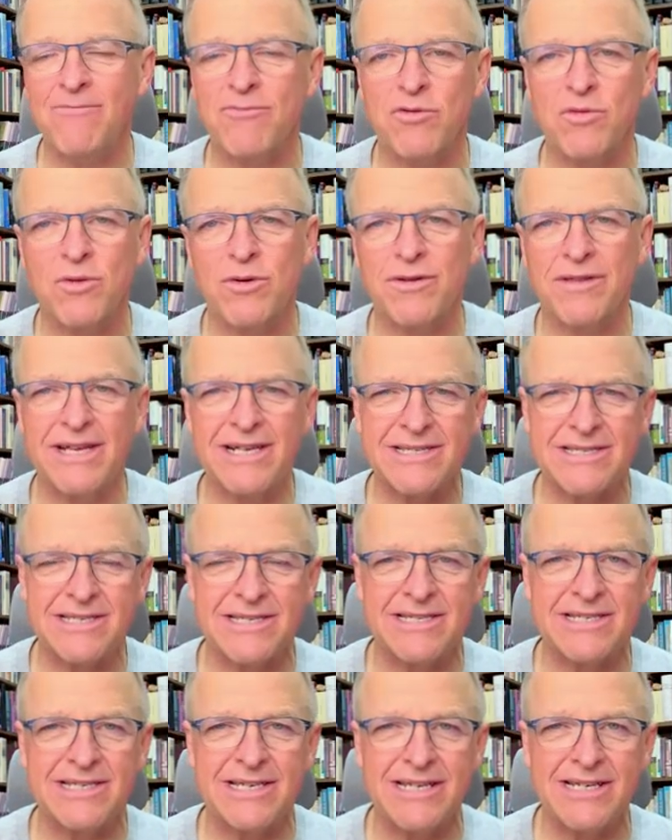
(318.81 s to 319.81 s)
The world has to
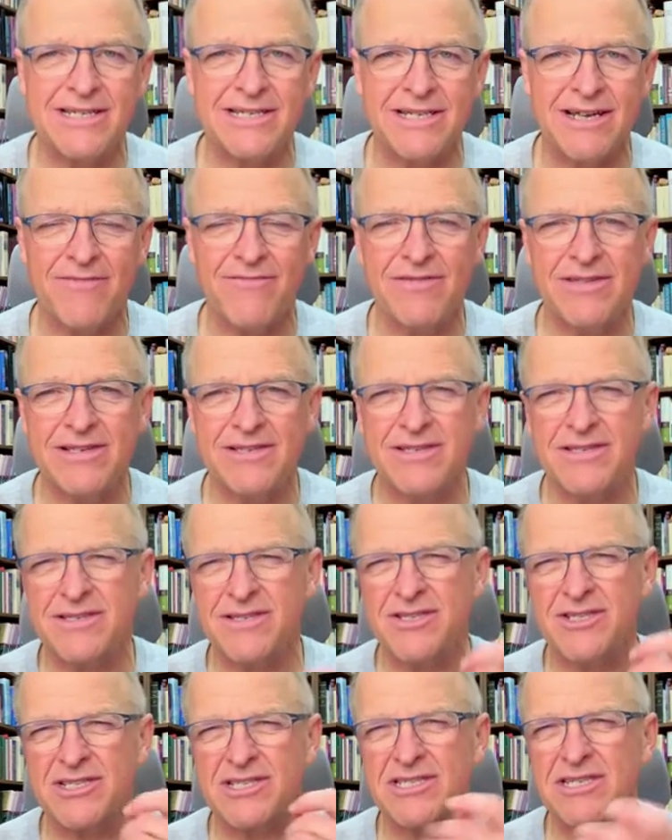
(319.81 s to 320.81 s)
see stuff. And this
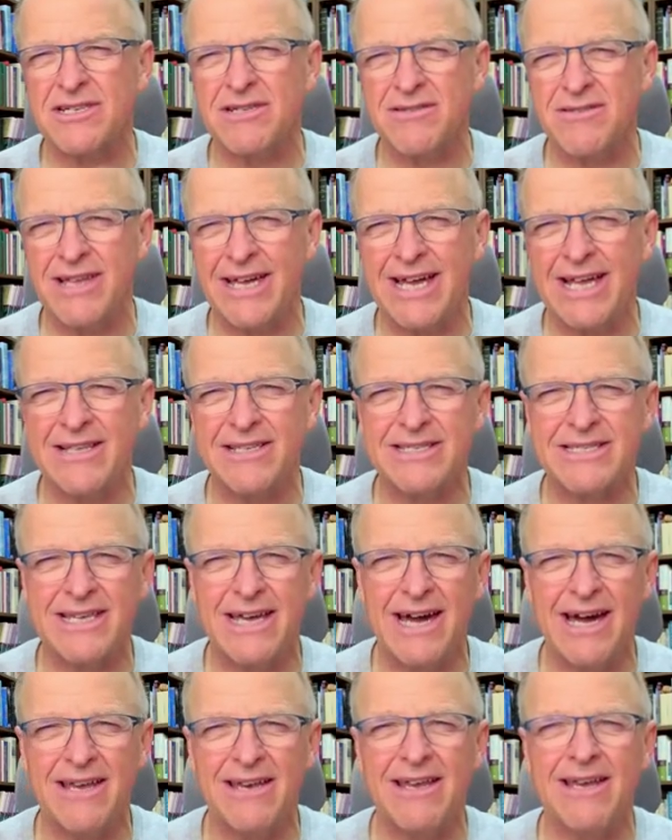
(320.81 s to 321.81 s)
isn't just glance
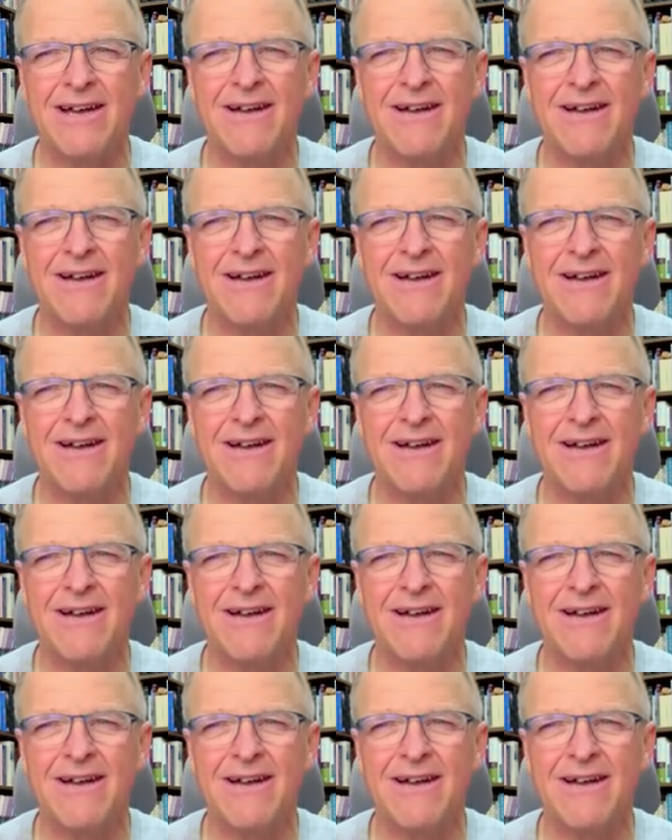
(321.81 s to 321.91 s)
at.